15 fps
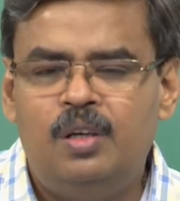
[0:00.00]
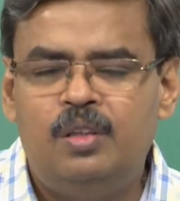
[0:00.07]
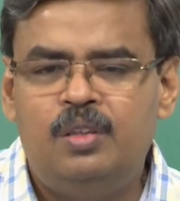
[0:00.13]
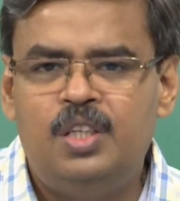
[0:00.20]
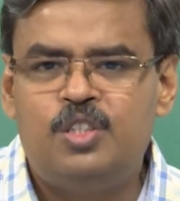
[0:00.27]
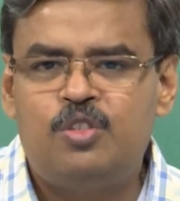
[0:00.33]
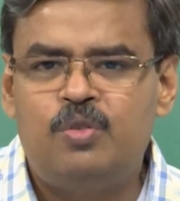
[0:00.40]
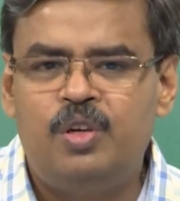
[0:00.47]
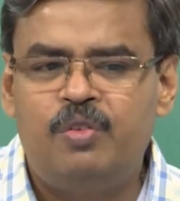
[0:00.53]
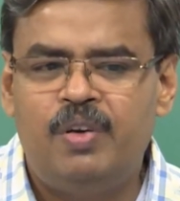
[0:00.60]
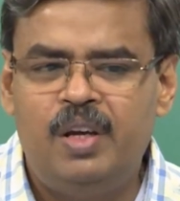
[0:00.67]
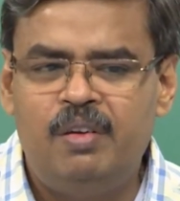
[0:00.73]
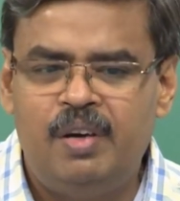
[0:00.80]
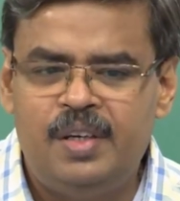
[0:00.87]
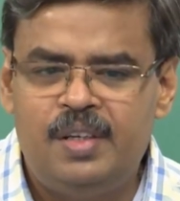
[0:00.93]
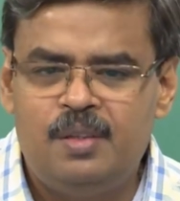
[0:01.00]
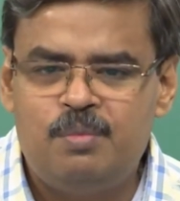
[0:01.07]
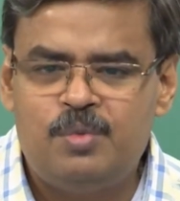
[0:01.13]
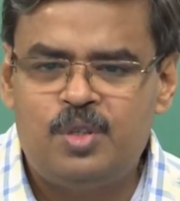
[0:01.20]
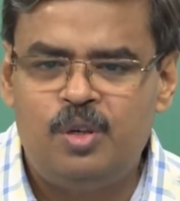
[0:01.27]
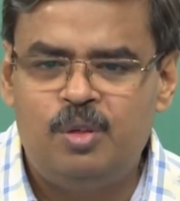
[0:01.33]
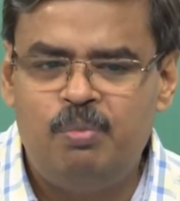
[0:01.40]
these 25
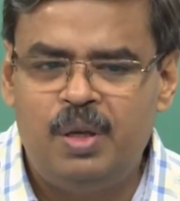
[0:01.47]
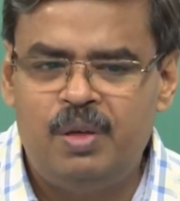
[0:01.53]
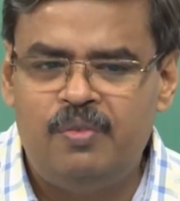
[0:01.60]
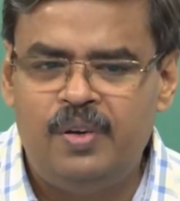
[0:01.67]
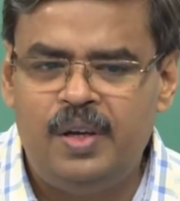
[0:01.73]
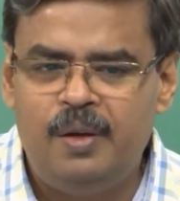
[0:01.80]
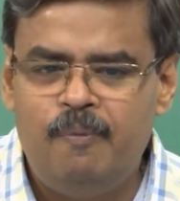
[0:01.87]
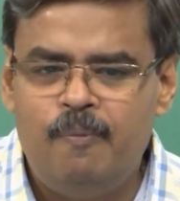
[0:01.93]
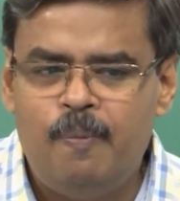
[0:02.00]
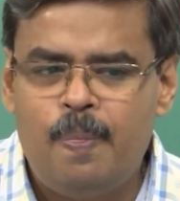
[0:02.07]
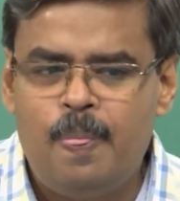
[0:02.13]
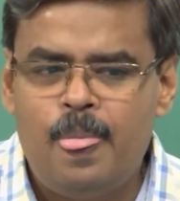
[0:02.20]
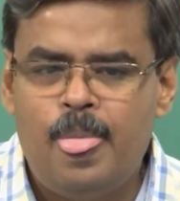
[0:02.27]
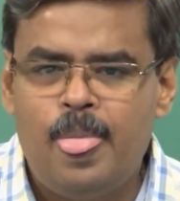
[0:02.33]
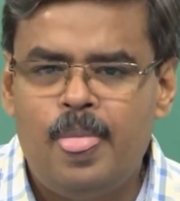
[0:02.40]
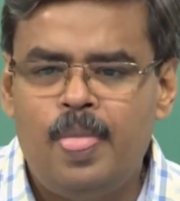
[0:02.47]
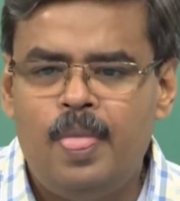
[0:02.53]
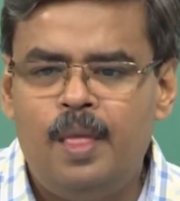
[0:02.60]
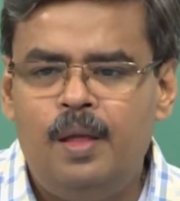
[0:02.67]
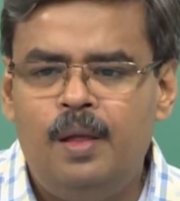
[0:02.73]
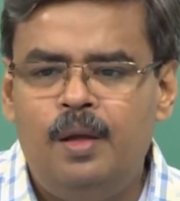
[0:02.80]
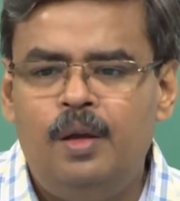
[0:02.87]
items on Big 5,
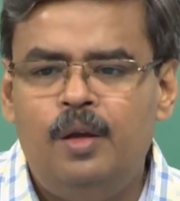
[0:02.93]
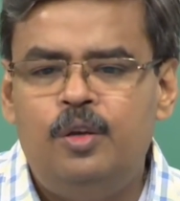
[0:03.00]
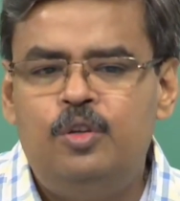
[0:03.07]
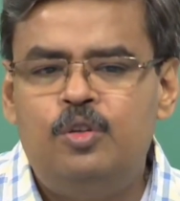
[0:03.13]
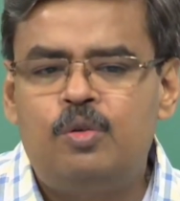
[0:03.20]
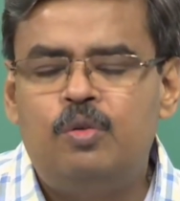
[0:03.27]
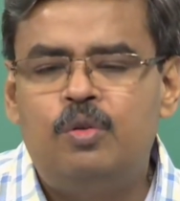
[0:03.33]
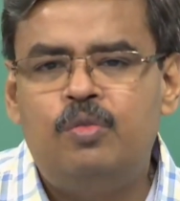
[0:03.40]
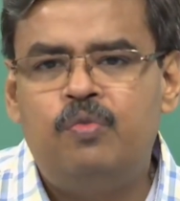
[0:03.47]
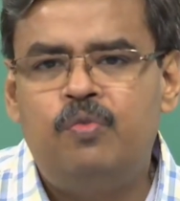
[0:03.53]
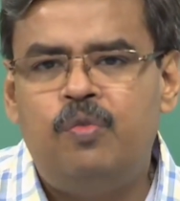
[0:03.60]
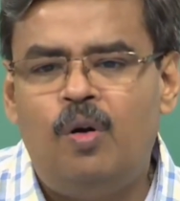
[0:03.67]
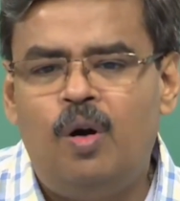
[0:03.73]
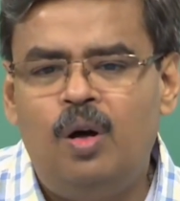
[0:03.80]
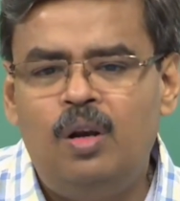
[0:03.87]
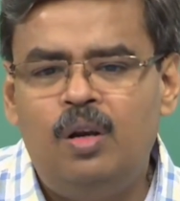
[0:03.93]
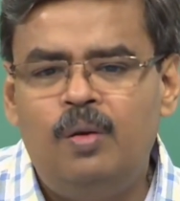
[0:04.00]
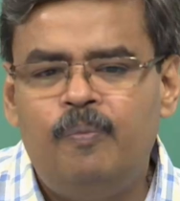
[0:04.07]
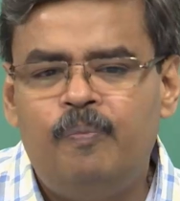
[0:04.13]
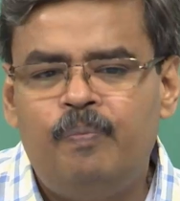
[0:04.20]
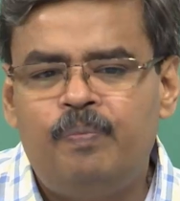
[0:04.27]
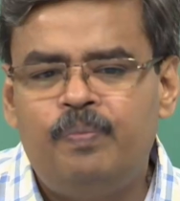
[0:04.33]
you could fall
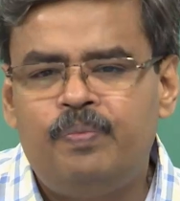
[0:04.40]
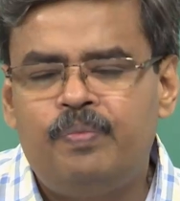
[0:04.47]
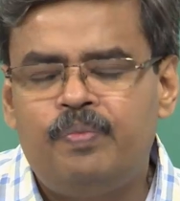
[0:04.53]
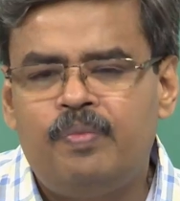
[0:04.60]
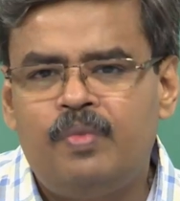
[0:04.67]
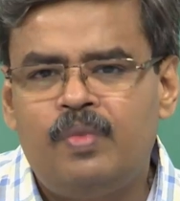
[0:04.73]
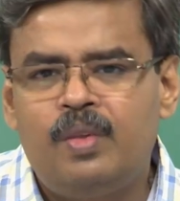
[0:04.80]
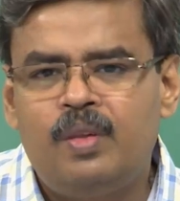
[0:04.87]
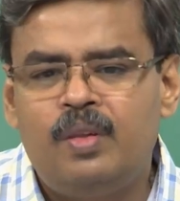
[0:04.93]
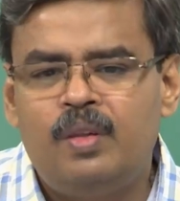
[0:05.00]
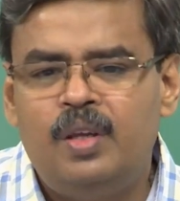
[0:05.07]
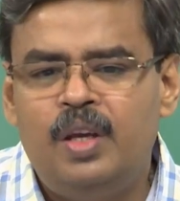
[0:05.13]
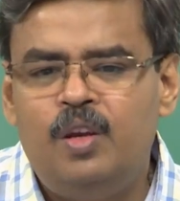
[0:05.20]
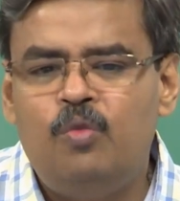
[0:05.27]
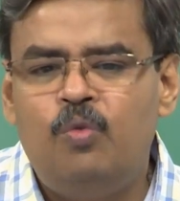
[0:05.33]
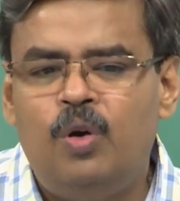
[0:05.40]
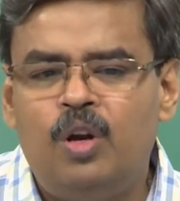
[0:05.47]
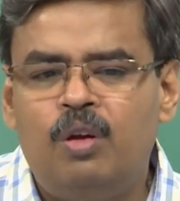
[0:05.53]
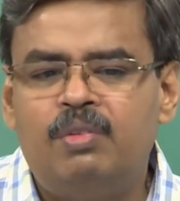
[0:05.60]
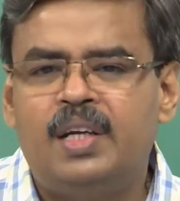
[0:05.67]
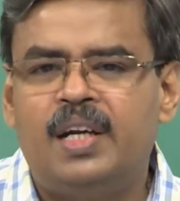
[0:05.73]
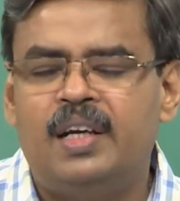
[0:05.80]
in one
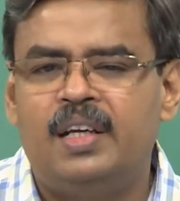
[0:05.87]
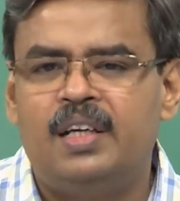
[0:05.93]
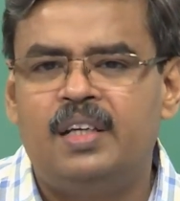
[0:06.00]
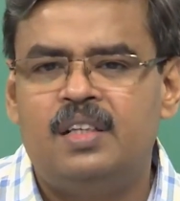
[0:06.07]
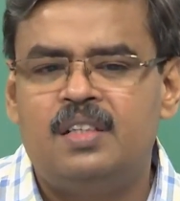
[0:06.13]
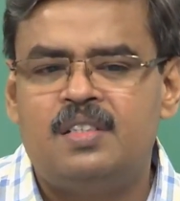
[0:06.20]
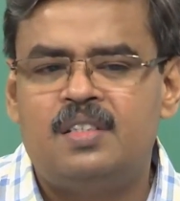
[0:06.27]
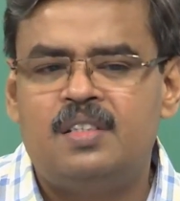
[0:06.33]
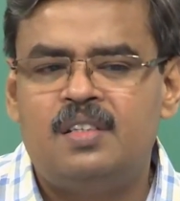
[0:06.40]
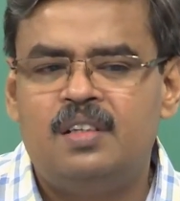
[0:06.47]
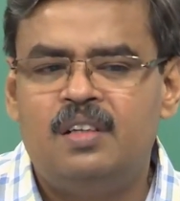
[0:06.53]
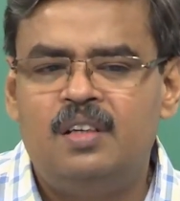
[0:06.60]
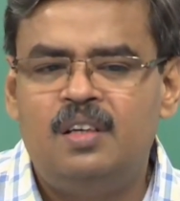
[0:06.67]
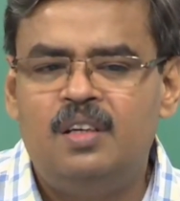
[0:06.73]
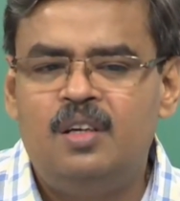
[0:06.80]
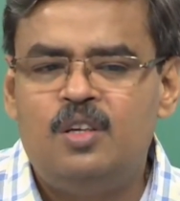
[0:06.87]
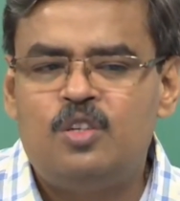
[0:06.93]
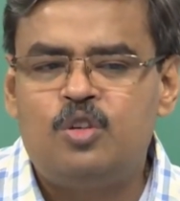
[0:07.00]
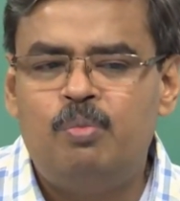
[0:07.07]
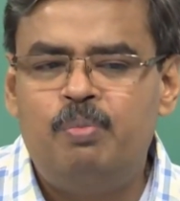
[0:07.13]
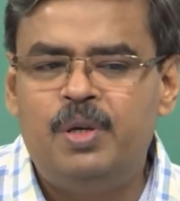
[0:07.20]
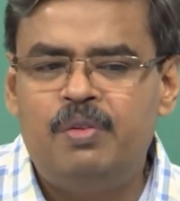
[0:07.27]
of the categories.
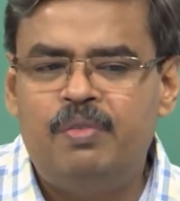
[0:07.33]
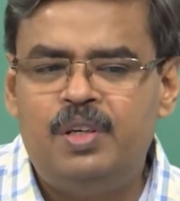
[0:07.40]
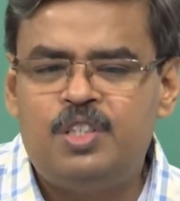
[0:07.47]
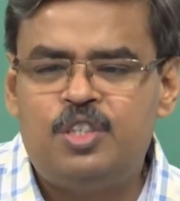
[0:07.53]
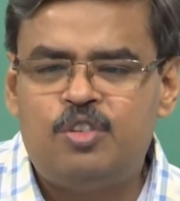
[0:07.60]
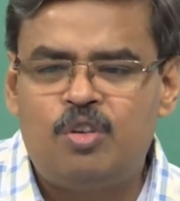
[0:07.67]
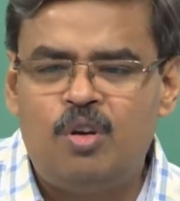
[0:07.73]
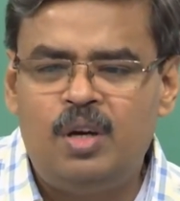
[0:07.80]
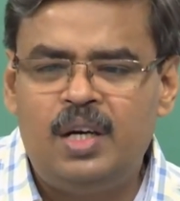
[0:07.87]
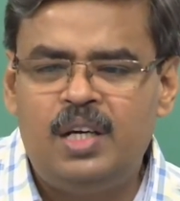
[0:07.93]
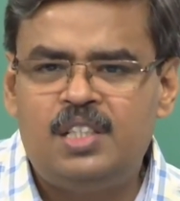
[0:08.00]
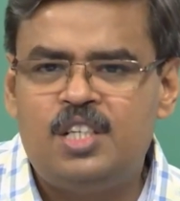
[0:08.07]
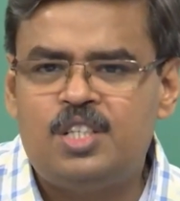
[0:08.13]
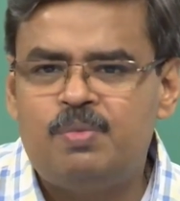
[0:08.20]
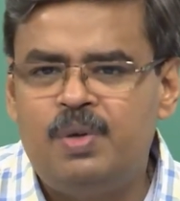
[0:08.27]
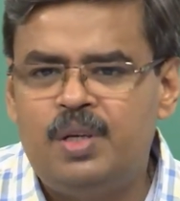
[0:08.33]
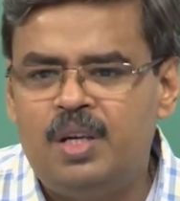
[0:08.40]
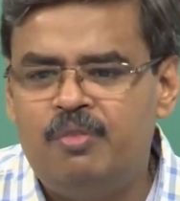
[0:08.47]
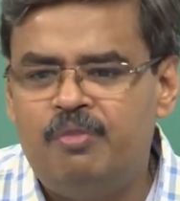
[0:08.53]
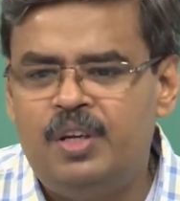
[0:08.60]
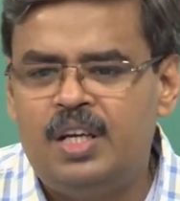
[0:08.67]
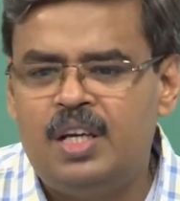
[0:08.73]
So, between strong adjustment and weak